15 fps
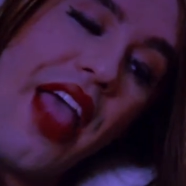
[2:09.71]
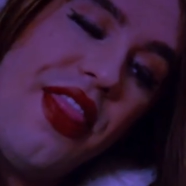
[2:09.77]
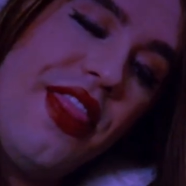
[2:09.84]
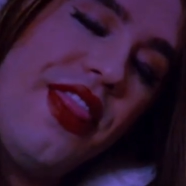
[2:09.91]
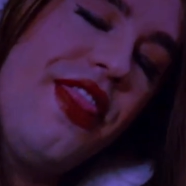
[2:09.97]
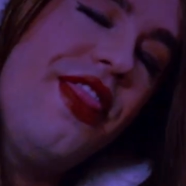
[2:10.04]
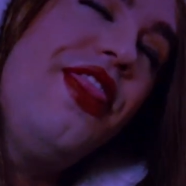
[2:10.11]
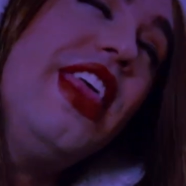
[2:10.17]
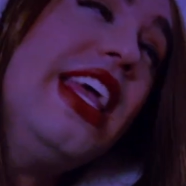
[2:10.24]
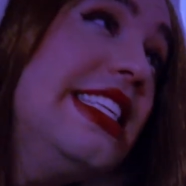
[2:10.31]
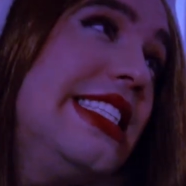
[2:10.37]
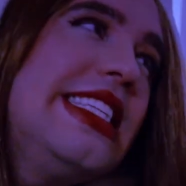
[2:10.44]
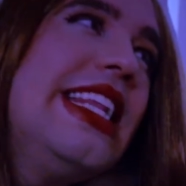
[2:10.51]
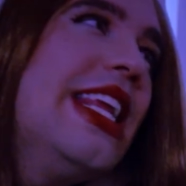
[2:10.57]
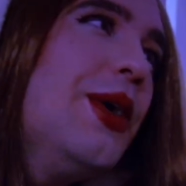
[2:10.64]
and
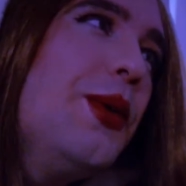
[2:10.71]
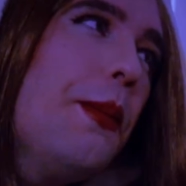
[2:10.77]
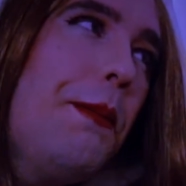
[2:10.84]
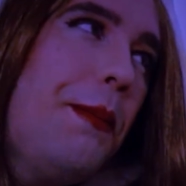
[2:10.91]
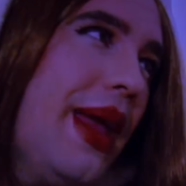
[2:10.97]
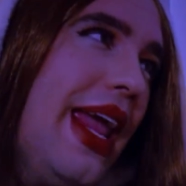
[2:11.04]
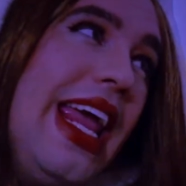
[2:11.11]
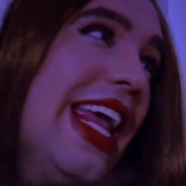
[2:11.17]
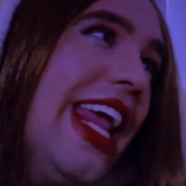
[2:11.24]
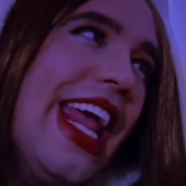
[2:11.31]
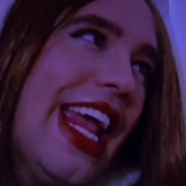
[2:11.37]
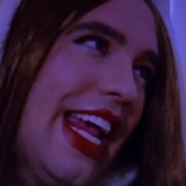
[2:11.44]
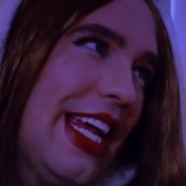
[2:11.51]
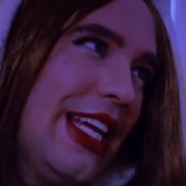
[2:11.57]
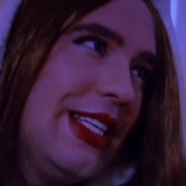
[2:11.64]
this little
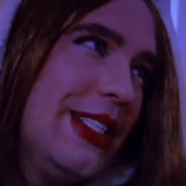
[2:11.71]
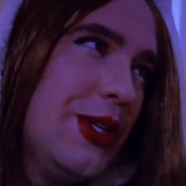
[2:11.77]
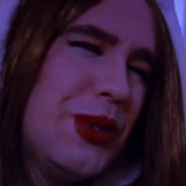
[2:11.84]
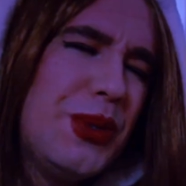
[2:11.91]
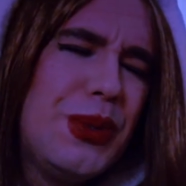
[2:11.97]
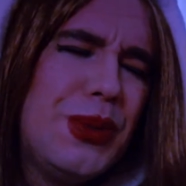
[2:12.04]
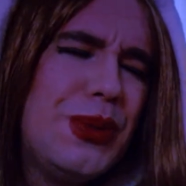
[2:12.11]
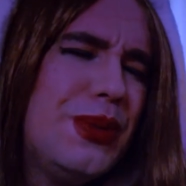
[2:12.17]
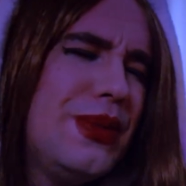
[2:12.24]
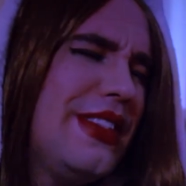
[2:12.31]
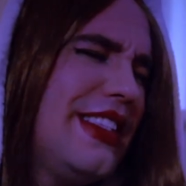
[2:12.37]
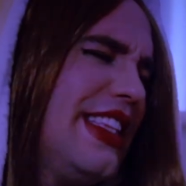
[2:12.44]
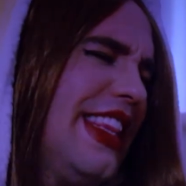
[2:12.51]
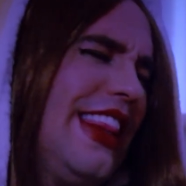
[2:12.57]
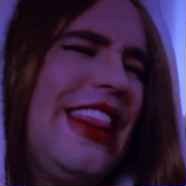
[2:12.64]
piggy,
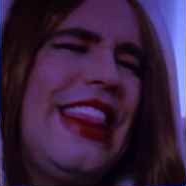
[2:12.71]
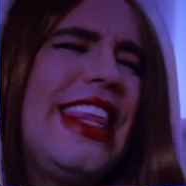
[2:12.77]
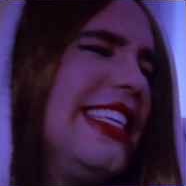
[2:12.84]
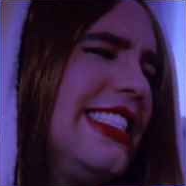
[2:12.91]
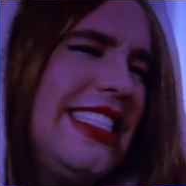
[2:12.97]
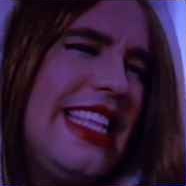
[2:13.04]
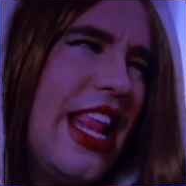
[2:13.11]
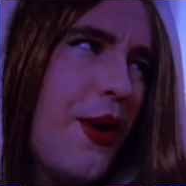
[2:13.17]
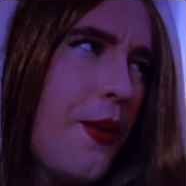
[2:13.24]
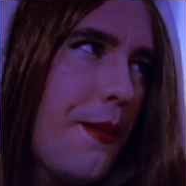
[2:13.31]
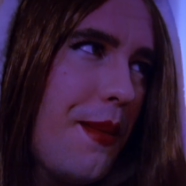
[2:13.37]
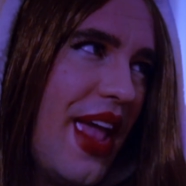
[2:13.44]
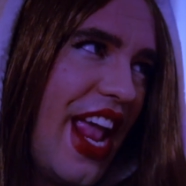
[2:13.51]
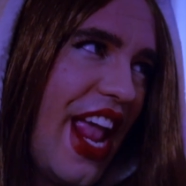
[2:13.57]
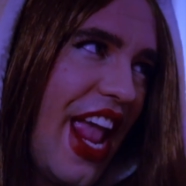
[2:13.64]
oh, this little
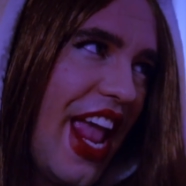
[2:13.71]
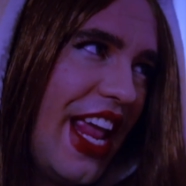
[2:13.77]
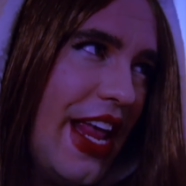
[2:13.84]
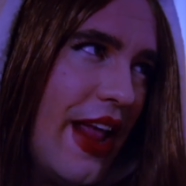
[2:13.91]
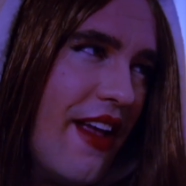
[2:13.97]
piggy,